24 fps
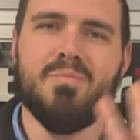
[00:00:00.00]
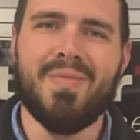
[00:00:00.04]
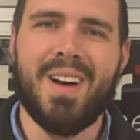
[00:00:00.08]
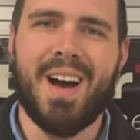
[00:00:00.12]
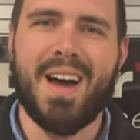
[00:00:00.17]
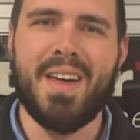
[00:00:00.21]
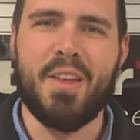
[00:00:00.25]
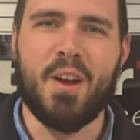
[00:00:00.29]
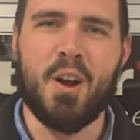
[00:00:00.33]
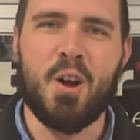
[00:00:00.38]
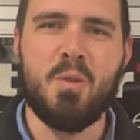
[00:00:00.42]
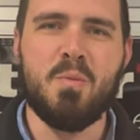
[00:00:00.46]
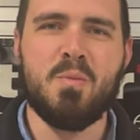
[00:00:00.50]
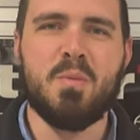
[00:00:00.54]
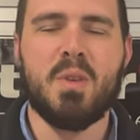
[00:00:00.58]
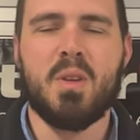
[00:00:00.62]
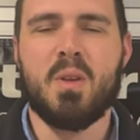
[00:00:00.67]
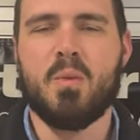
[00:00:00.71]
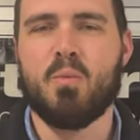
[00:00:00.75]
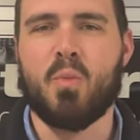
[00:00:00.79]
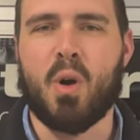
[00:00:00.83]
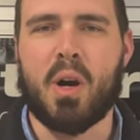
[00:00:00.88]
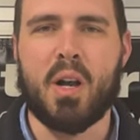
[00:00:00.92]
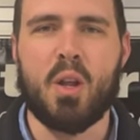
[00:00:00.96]
Hi there,
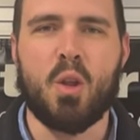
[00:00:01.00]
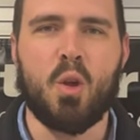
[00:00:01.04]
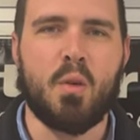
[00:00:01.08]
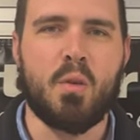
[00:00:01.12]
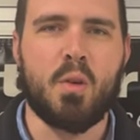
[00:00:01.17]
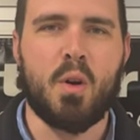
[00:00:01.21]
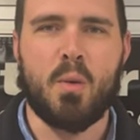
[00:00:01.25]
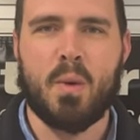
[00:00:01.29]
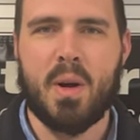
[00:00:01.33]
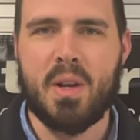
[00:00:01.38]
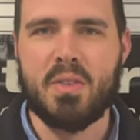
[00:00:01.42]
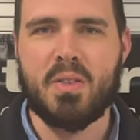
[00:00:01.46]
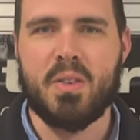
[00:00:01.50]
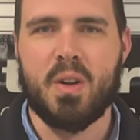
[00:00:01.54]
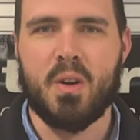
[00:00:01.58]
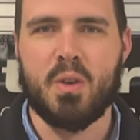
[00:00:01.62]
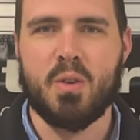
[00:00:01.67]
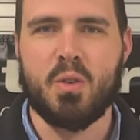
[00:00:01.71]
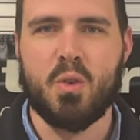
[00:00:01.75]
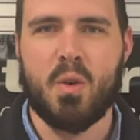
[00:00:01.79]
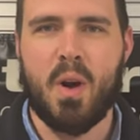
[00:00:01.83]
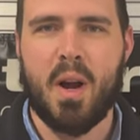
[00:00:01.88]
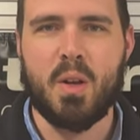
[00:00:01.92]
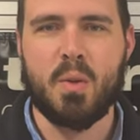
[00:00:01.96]
Brendan over at Russ
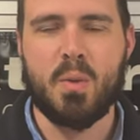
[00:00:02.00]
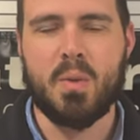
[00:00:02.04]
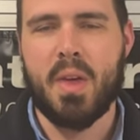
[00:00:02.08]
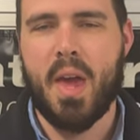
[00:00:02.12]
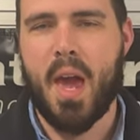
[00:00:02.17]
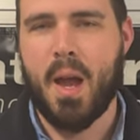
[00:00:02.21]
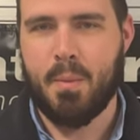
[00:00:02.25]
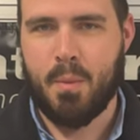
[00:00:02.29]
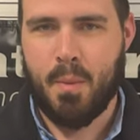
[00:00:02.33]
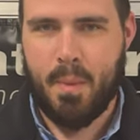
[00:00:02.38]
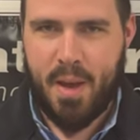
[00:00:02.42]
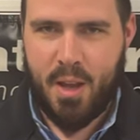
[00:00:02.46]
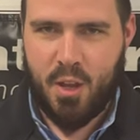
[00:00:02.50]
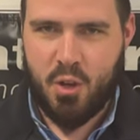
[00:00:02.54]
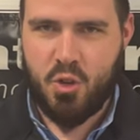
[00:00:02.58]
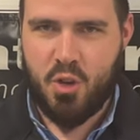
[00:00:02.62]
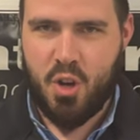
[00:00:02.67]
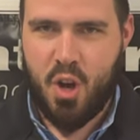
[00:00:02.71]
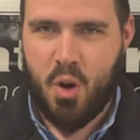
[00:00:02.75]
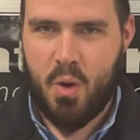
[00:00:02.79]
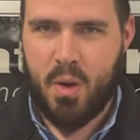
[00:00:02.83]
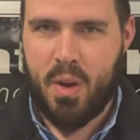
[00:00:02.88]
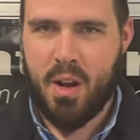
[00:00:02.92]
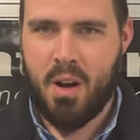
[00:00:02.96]
Darrow Direct with cameraman
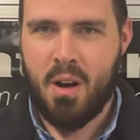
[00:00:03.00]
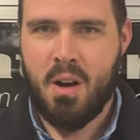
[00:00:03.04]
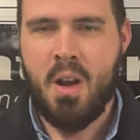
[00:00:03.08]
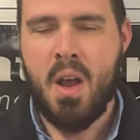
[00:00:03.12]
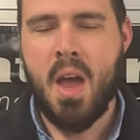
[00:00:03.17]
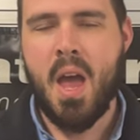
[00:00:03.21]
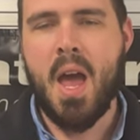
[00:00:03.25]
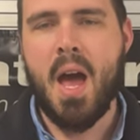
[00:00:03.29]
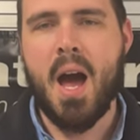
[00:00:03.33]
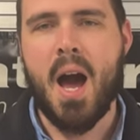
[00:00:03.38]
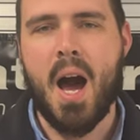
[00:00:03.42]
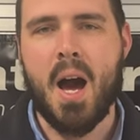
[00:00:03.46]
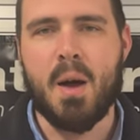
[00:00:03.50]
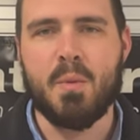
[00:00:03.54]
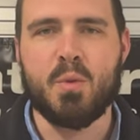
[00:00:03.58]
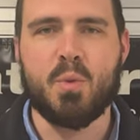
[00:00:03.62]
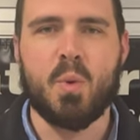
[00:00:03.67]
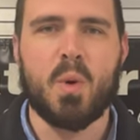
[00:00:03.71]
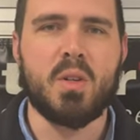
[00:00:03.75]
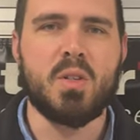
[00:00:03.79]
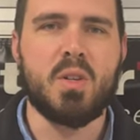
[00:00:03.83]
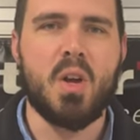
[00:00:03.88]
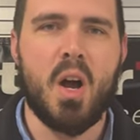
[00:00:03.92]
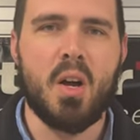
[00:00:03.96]
Joe here. I
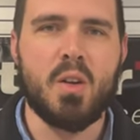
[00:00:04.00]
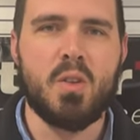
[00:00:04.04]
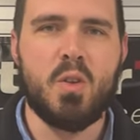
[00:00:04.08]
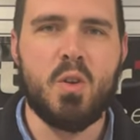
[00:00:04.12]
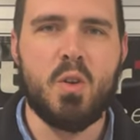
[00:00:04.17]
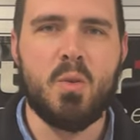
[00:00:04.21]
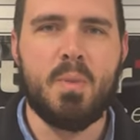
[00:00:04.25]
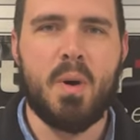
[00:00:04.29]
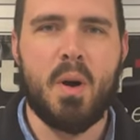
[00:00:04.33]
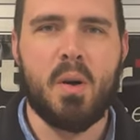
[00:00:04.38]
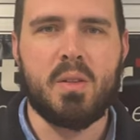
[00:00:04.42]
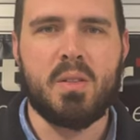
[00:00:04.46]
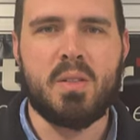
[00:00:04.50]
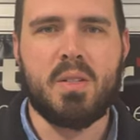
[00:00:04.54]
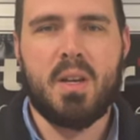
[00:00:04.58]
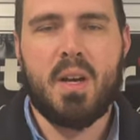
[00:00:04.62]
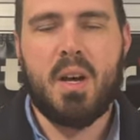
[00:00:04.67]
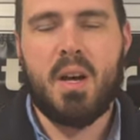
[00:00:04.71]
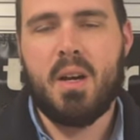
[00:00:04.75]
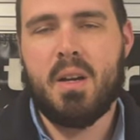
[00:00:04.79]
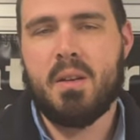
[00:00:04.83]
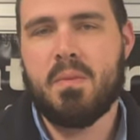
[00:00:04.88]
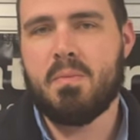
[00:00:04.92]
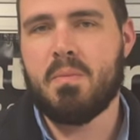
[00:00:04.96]
just want to talk to you about
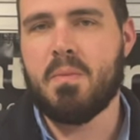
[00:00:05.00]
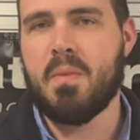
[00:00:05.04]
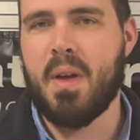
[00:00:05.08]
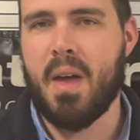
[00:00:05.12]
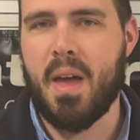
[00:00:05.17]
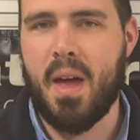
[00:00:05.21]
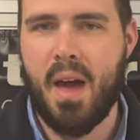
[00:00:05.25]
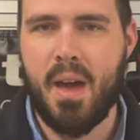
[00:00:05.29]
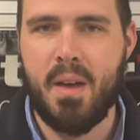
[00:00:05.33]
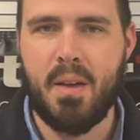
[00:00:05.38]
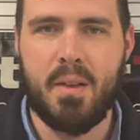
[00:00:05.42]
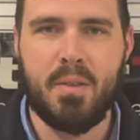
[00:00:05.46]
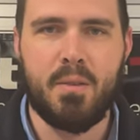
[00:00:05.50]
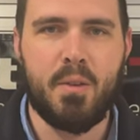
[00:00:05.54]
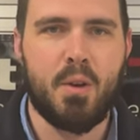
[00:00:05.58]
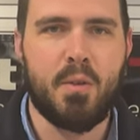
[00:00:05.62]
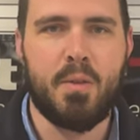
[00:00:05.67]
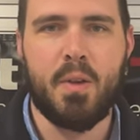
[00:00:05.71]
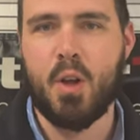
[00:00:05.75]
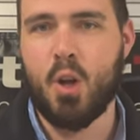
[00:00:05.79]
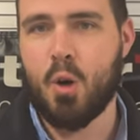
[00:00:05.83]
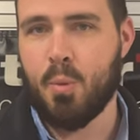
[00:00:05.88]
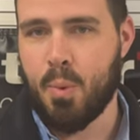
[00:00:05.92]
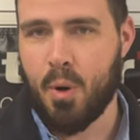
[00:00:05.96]

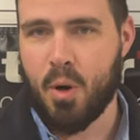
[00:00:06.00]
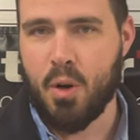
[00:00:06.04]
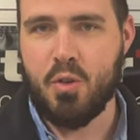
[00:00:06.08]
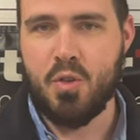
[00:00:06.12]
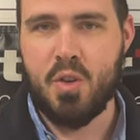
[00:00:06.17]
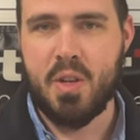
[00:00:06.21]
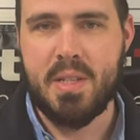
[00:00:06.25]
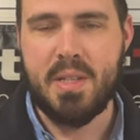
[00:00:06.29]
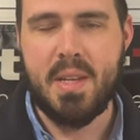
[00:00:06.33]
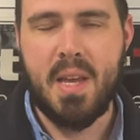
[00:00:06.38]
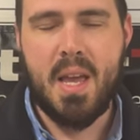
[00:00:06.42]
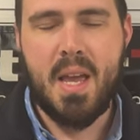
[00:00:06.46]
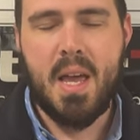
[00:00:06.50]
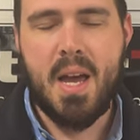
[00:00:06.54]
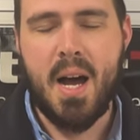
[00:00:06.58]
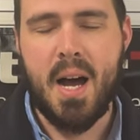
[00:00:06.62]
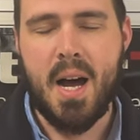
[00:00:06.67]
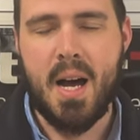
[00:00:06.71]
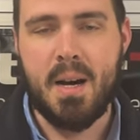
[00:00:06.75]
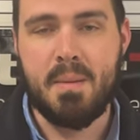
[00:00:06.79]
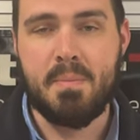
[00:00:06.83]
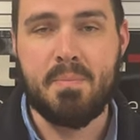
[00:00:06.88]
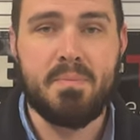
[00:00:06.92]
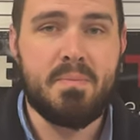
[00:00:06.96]
your vehicle purchase,
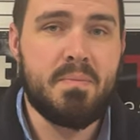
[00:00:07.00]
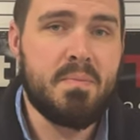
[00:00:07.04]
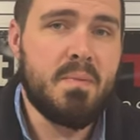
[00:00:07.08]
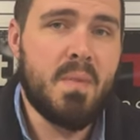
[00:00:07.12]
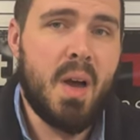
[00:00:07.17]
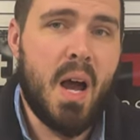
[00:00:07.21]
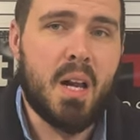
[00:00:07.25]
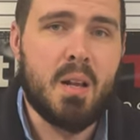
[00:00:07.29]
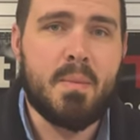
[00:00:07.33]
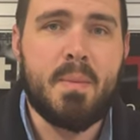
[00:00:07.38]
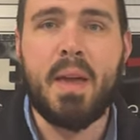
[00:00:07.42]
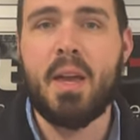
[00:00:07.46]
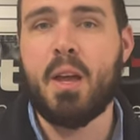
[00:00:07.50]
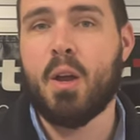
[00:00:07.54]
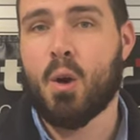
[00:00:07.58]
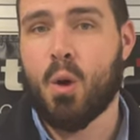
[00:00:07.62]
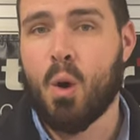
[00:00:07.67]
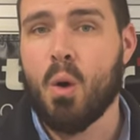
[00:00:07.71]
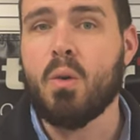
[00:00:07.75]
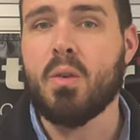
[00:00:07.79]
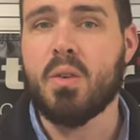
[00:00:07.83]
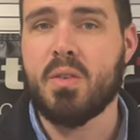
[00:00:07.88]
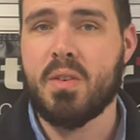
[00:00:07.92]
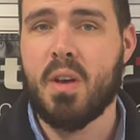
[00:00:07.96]
how to make it
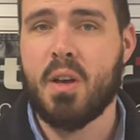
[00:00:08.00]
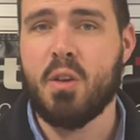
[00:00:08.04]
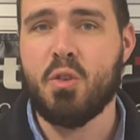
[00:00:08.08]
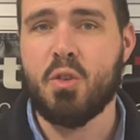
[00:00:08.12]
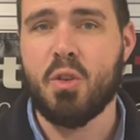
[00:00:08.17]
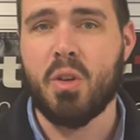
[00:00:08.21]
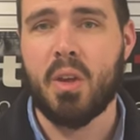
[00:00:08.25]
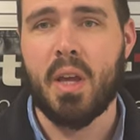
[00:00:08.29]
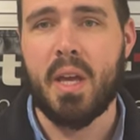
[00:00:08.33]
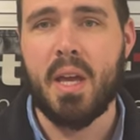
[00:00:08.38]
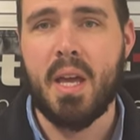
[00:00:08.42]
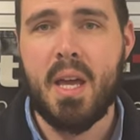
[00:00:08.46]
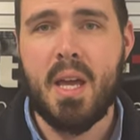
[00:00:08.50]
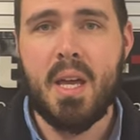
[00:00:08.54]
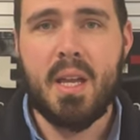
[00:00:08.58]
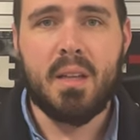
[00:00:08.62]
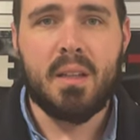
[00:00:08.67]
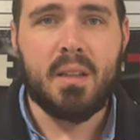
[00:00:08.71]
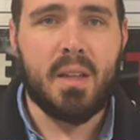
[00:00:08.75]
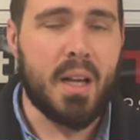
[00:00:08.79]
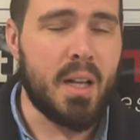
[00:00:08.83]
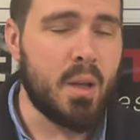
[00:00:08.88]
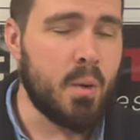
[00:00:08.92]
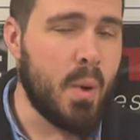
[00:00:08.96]
your own essentially.
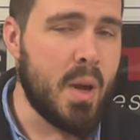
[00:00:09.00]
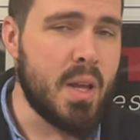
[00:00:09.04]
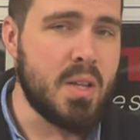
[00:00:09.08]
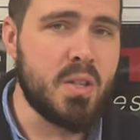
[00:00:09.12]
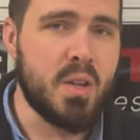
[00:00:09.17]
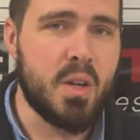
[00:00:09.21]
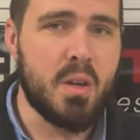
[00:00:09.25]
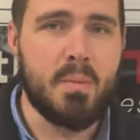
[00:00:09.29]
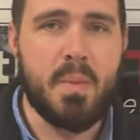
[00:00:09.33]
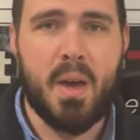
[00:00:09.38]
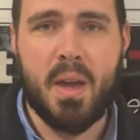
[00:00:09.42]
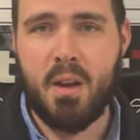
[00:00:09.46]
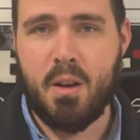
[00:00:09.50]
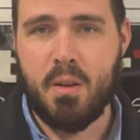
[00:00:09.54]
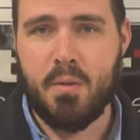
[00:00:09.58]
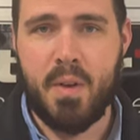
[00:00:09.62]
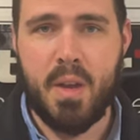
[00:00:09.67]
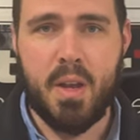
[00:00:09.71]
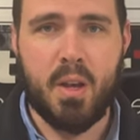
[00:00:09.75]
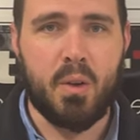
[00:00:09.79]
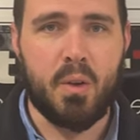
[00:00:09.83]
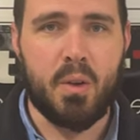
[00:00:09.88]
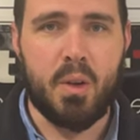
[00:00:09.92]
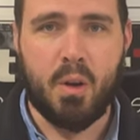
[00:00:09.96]
A lot of ways you can make your
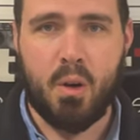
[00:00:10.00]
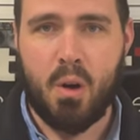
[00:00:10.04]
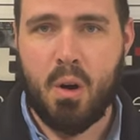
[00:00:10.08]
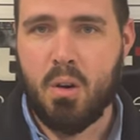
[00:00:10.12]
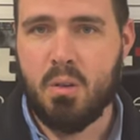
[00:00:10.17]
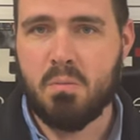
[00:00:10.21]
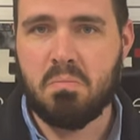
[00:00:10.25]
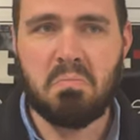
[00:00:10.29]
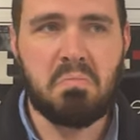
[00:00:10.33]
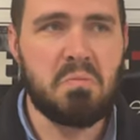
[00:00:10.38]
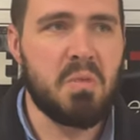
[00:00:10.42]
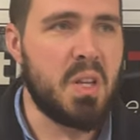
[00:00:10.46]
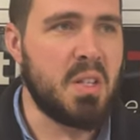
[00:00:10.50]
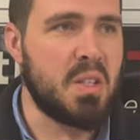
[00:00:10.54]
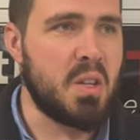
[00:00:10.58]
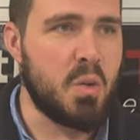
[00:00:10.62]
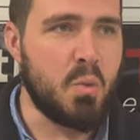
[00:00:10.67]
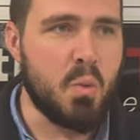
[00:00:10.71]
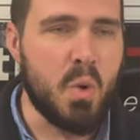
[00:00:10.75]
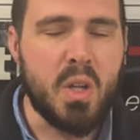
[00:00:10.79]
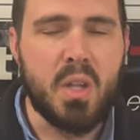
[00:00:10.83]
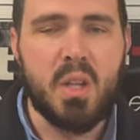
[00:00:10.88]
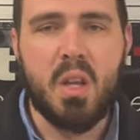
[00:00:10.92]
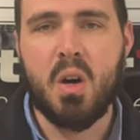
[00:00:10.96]
vehicle your own,
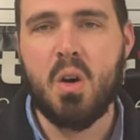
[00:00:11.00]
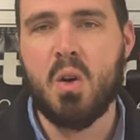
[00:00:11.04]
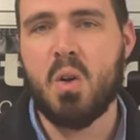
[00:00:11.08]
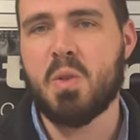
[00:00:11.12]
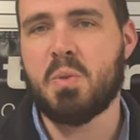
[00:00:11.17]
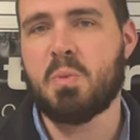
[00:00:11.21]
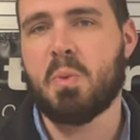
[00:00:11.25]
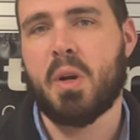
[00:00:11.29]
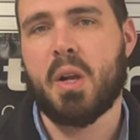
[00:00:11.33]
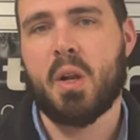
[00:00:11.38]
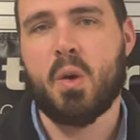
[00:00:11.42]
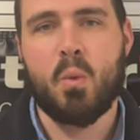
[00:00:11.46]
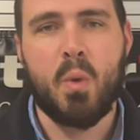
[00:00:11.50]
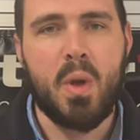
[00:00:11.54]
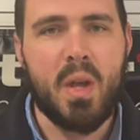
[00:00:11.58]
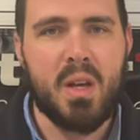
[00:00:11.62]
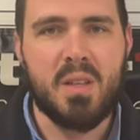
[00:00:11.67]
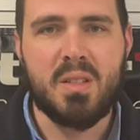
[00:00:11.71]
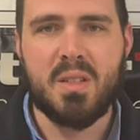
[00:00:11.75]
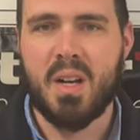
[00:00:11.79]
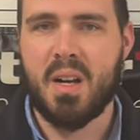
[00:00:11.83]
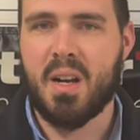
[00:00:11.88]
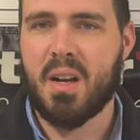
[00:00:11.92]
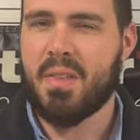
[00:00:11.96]
tinting windows, putting
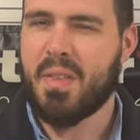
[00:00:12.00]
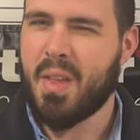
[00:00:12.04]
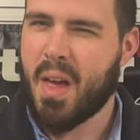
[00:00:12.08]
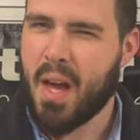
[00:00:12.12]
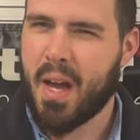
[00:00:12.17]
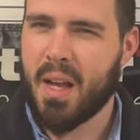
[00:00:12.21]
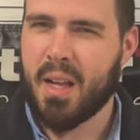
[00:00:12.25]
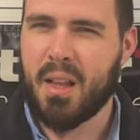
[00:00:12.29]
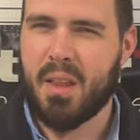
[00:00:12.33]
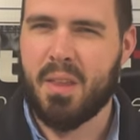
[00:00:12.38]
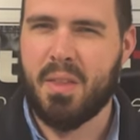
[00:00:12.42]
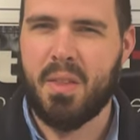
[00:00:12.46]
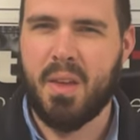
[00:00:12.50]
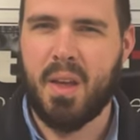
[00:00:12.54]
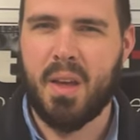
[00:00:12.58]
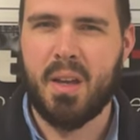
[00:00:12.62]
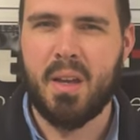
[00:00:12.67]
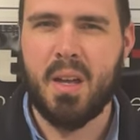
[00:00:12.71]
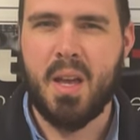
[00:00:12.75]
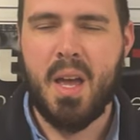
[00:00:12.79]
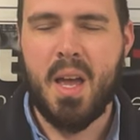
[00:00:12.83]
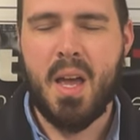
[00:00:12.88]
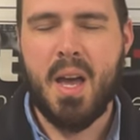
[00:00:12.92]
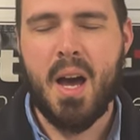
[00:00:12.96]
wheels on it, that kind of
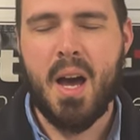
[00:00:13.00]
thing.